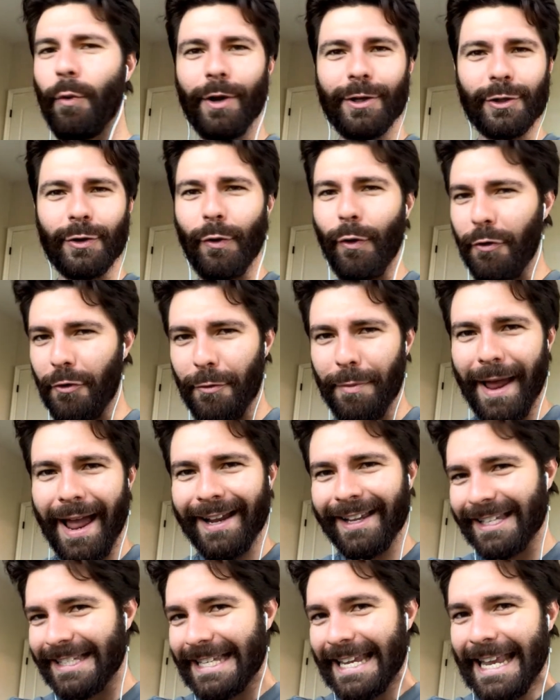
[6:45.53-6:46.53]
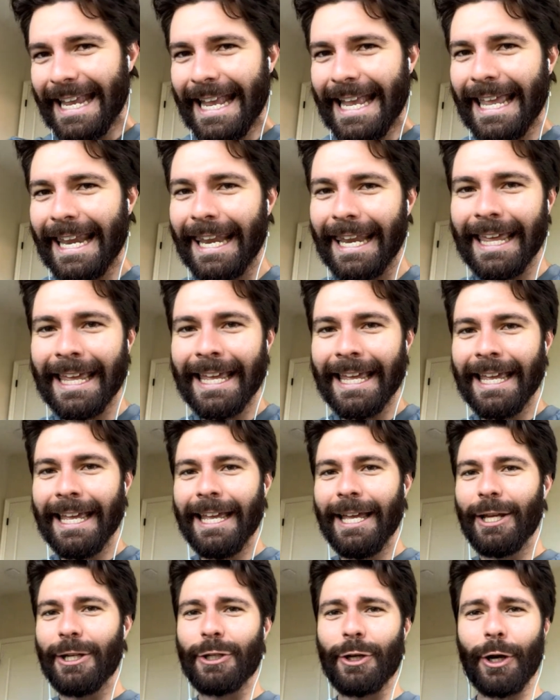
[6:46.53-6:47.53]
which quarterback is in
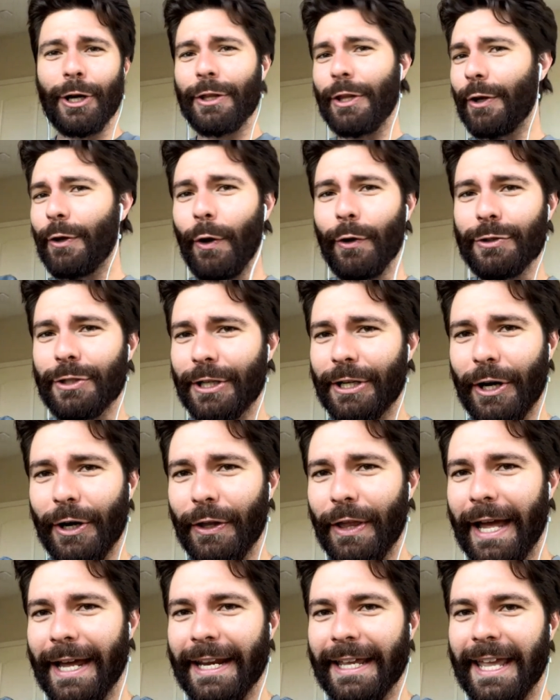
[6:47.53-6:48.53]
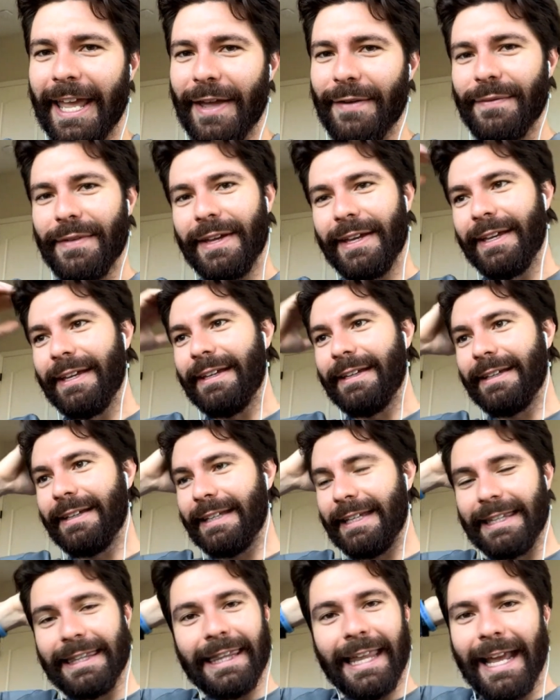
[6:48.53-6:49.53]
during the Coastal Carolina game.
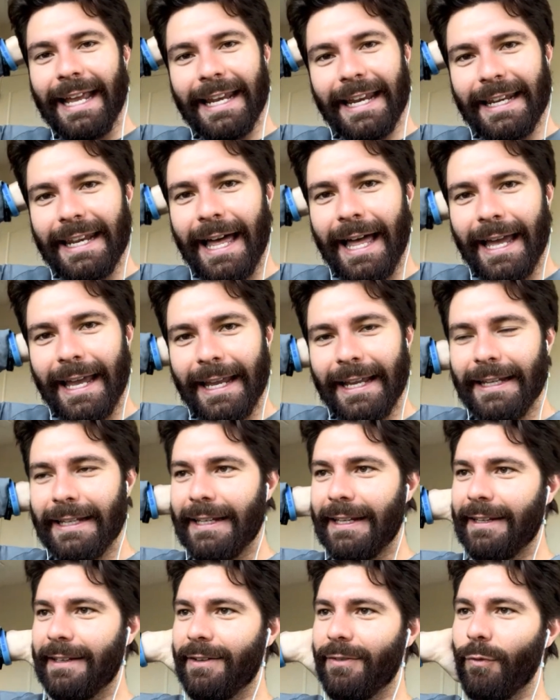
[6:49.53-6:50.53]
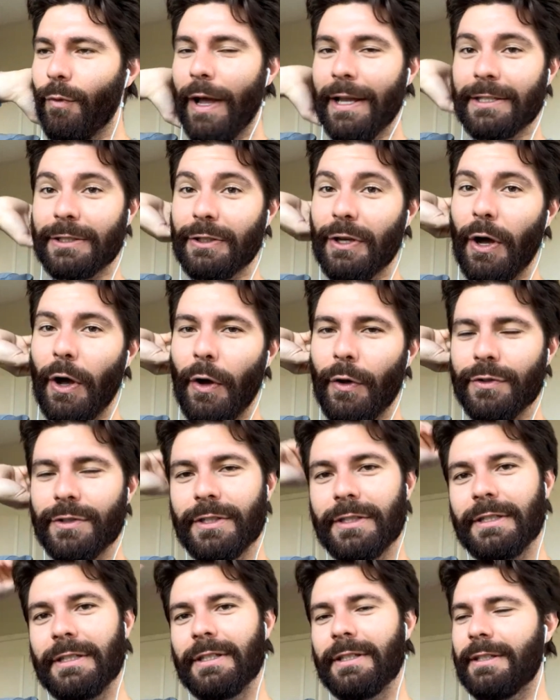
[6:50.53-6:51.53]
Late at night, West
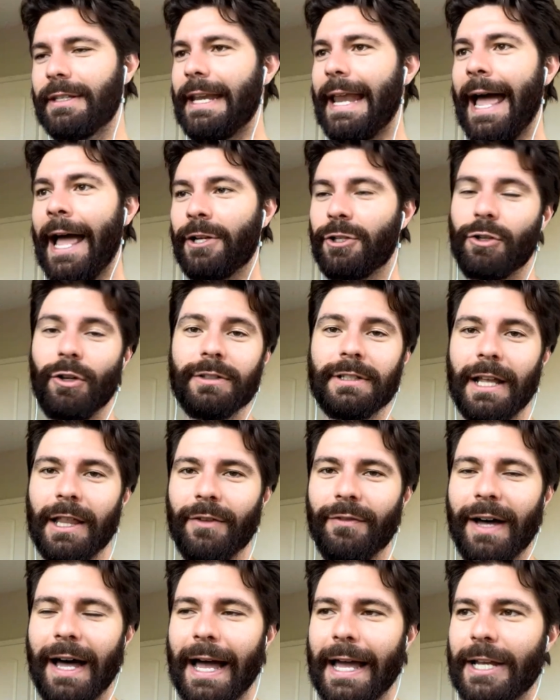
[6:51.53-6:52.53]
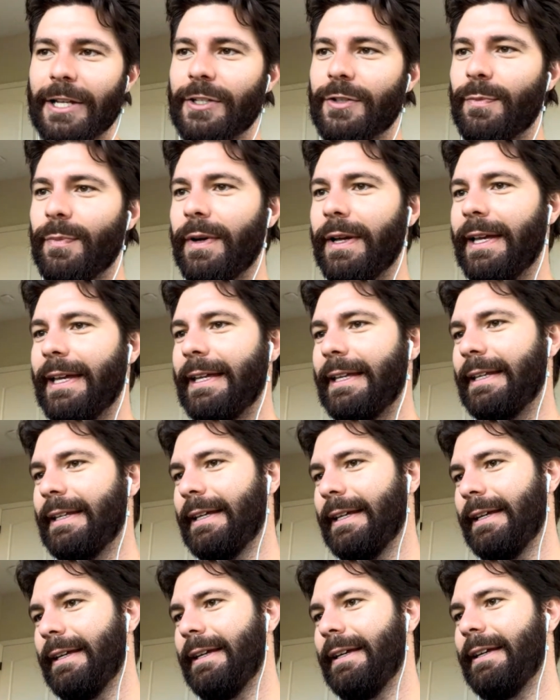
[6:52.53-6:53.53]
Coast, national televised, but
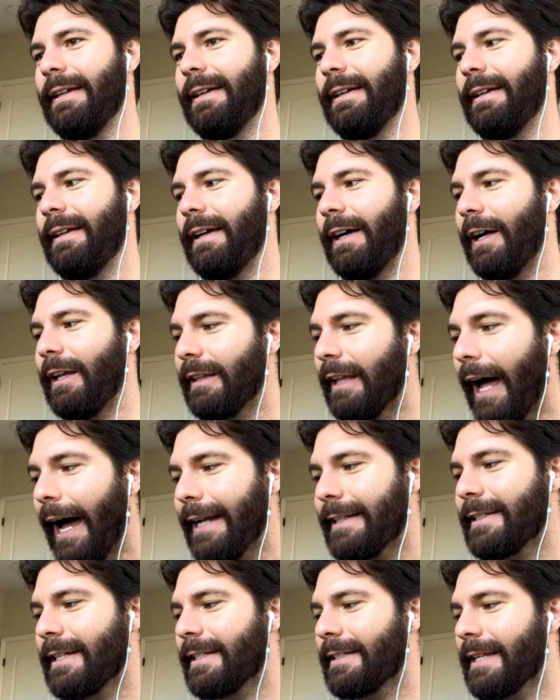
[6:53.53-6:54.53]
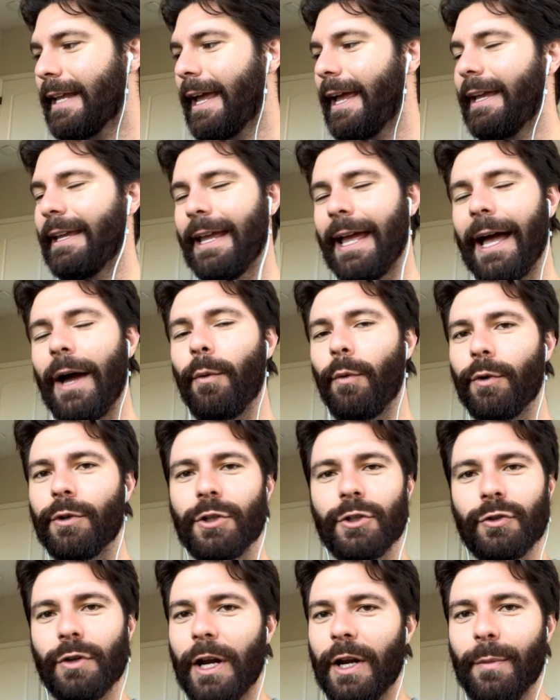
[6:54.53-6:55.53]
a lot to say. Yeah, we're
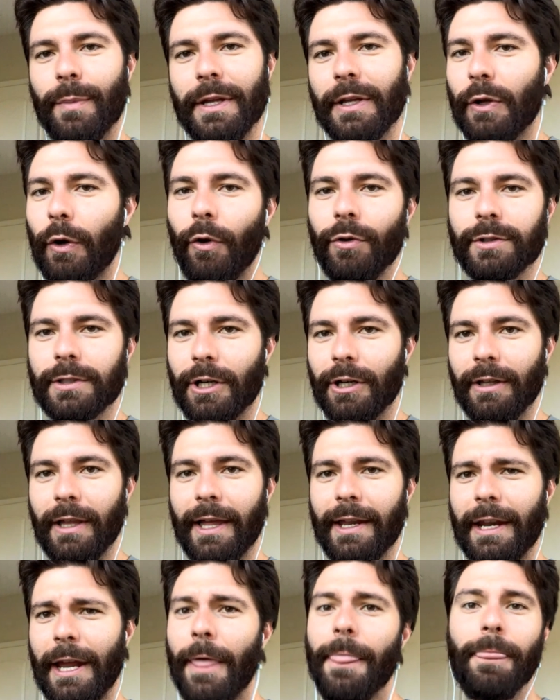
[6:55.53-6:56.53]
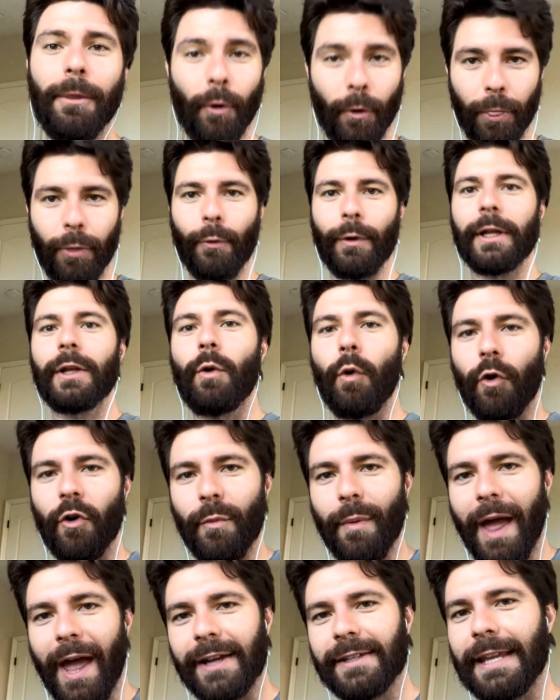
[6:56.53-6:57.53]
just trying to beat Coastal Carolina and throw three
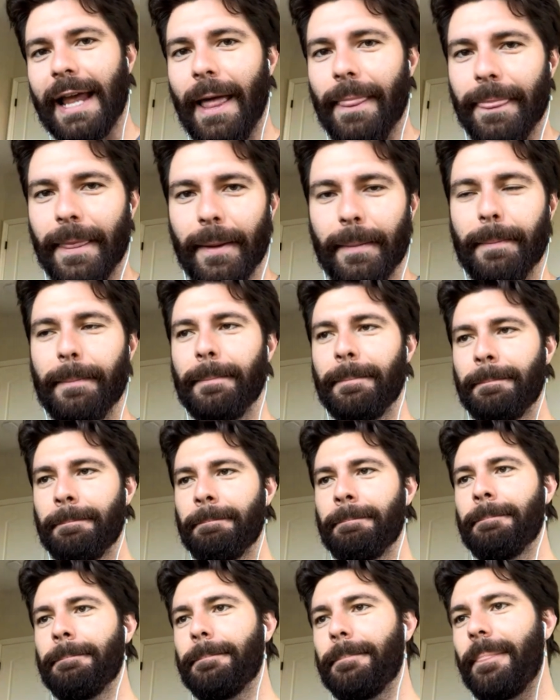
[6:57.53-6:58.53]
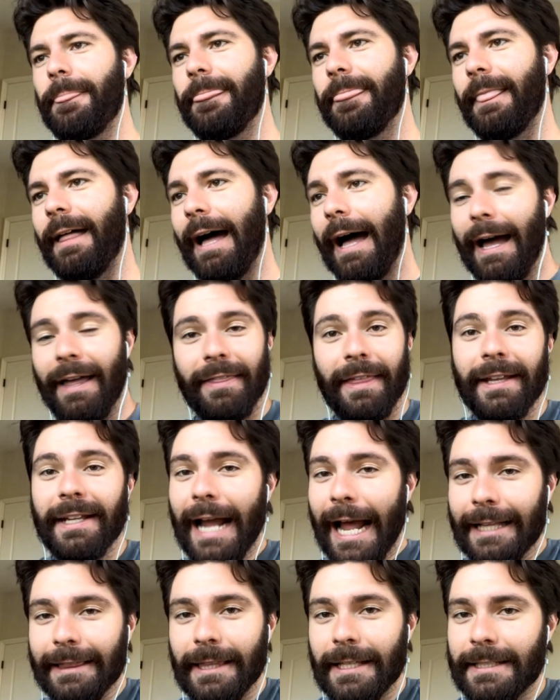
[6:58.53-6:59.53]
quarterbacks at them. Uh, they
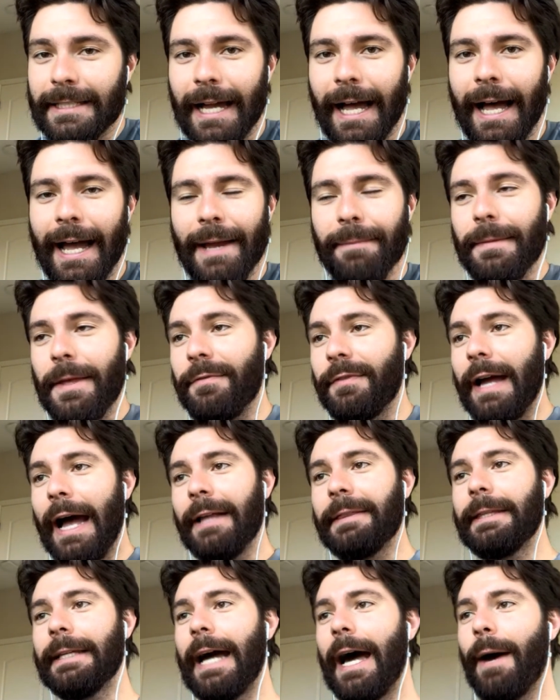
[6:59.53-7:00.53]
got the time, they've got the